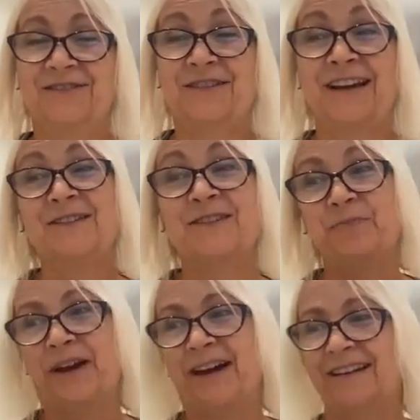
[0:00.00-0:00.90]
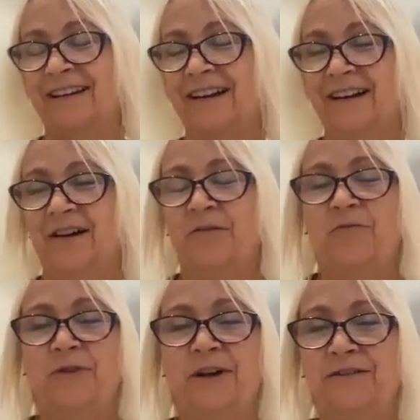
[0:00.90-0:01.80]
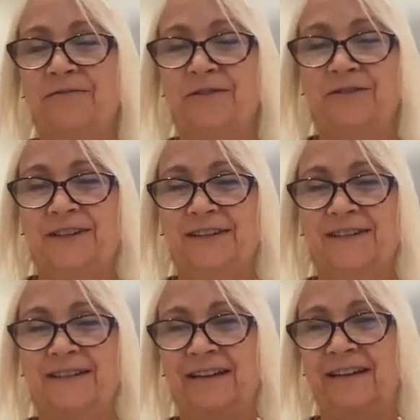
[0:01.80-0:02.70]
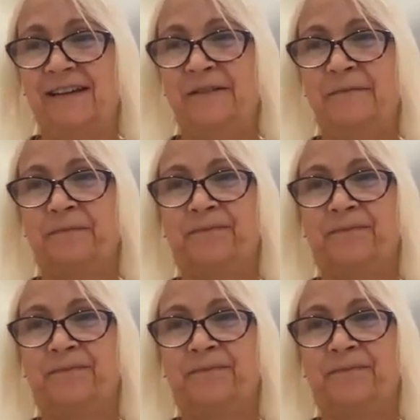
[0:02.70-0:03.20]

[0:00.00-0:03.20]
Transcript: So that's been wonderful to see